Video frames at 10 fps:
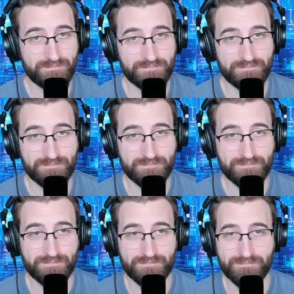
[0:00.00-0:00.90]

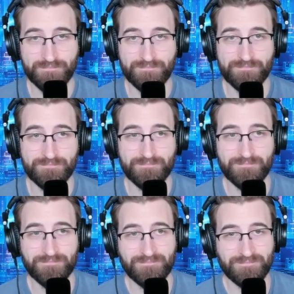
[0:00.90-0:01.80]

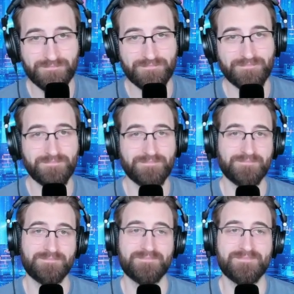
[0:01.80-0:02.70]

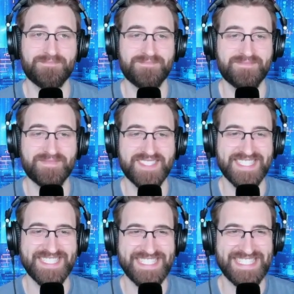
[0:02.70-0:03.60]

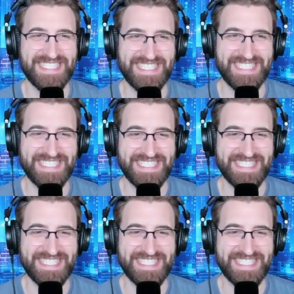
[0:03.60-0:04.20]
[no speech]